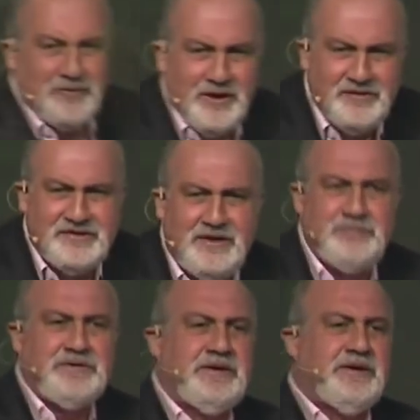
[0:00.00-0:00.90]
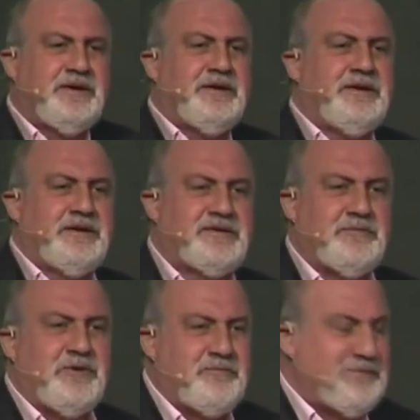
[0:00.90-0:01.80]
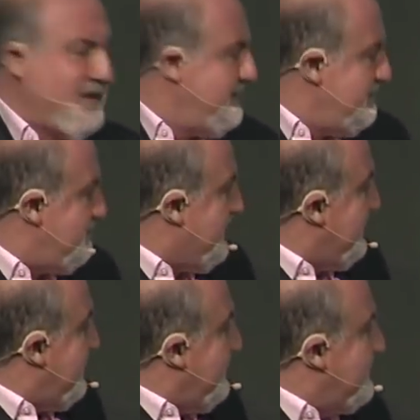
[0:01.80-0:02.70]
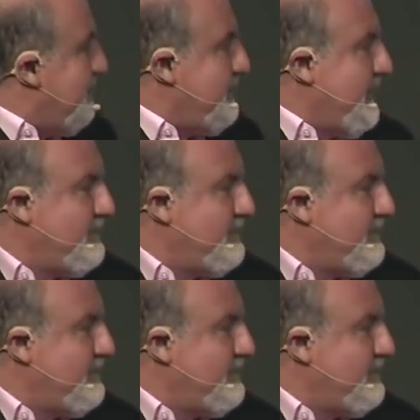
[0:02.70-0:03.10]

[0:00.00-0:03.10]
your concept, someone painting something